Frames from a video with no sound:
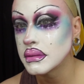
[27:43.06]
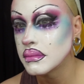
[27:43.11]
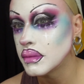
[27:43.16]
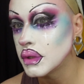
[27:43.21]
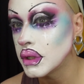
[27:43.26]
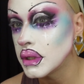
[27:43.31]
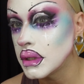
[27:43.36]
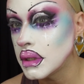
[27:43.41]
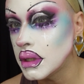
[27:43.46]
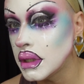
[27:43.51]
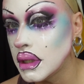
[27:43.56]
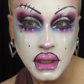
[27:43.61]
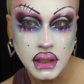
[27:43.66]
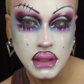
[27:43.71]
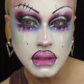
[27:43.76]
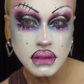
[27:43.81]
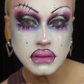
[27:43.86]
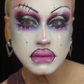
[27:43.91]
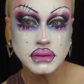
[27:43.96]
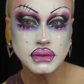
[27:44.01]
a little
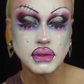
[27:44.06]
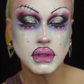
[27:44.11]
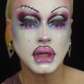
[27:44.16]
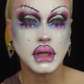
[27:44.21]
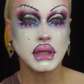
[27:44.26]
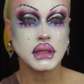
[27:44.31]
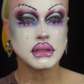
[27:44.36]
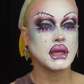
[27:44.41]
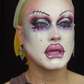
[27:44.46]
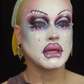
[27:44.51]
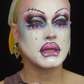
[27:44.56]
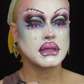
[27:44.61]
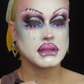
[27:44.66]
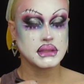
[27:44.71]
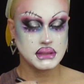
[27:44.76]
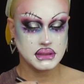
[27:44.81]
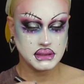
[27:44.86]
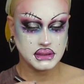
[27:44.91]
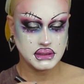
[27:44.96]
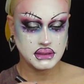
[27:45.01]
drawing
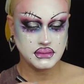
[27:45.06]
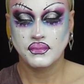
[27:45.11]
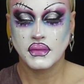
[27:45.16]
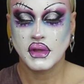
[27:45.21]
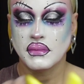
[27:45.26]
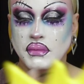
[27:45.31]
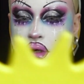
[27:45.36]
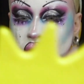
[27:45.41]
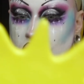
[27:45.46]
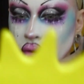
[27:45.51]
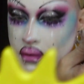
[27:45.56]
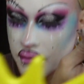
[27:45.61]
piece. I'm gonna go